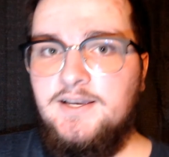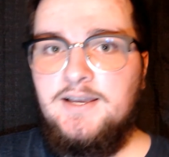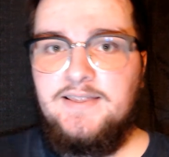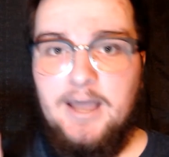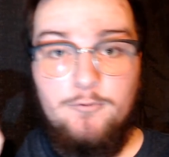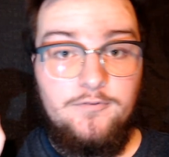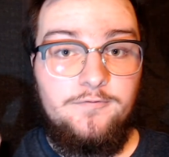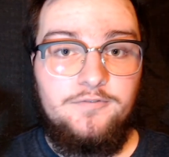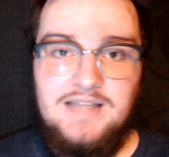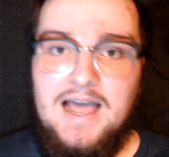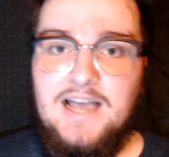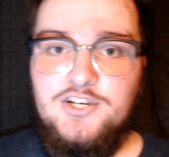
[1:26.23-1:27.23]
that would
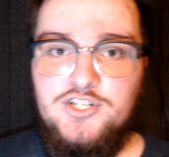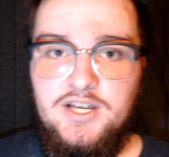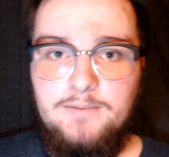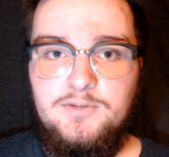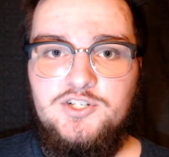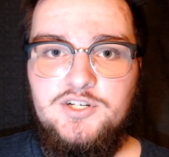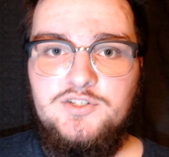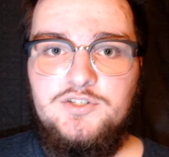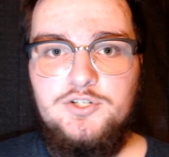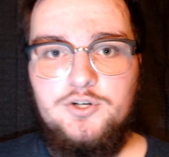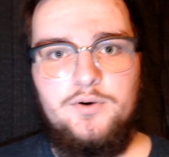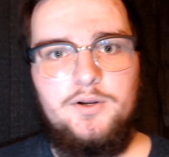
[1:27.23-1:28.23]
flash images
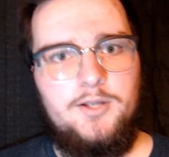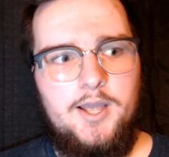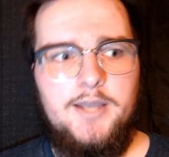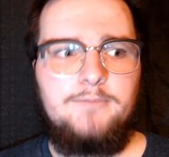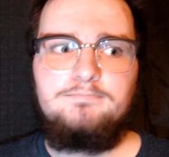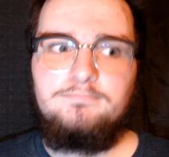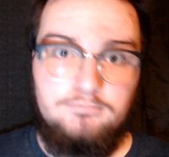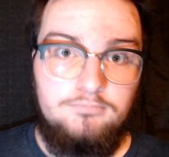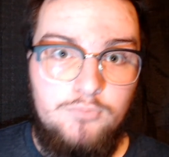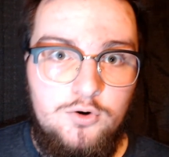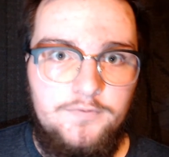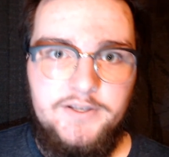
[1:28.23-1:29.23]
during a
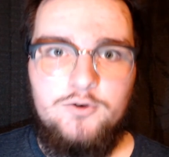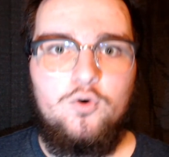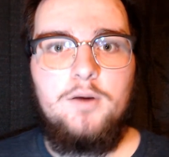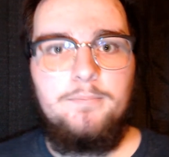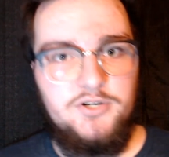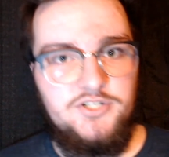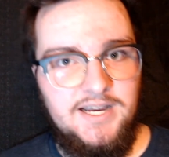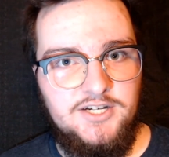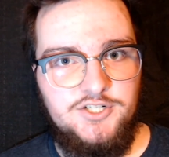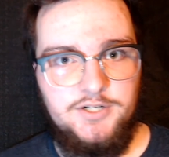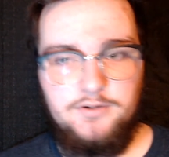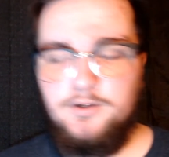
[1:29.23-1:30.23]
movie or a
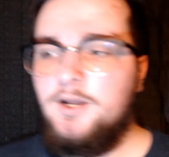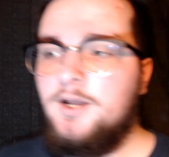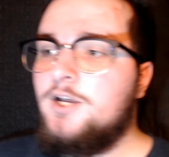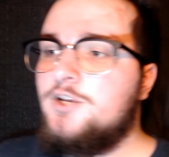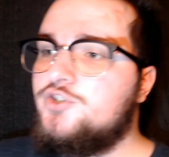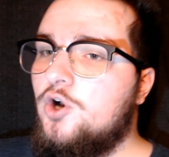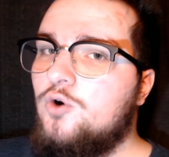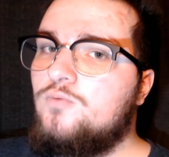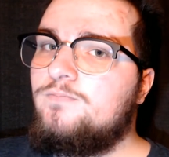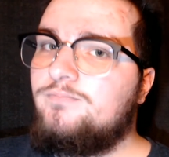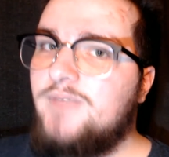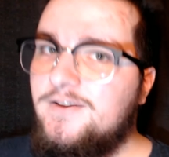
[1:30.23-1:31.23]
projection. So
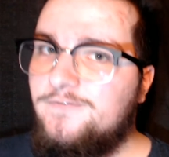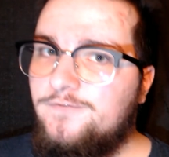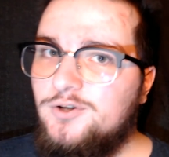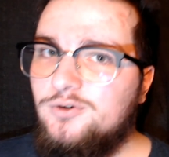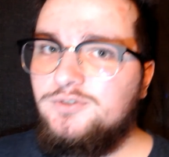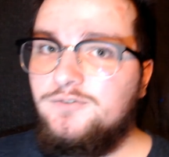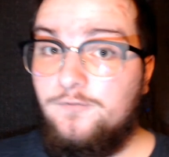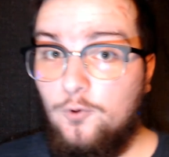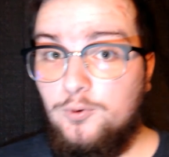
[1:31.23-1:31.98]
they filled Fort